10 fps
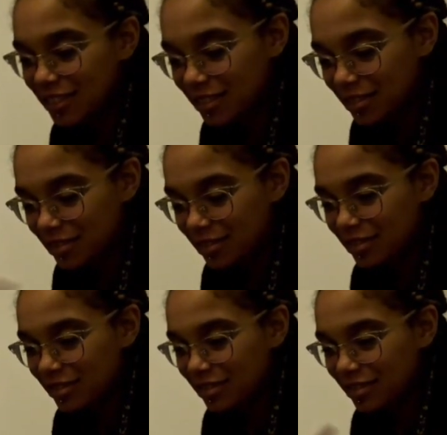
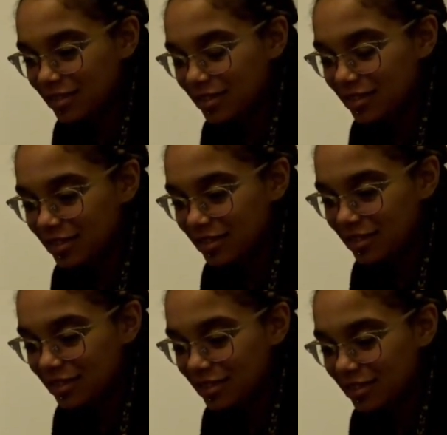
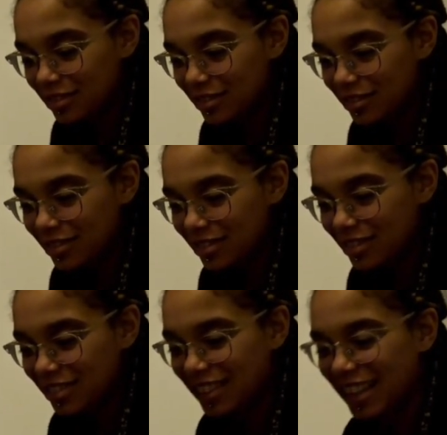This person isn't speaking.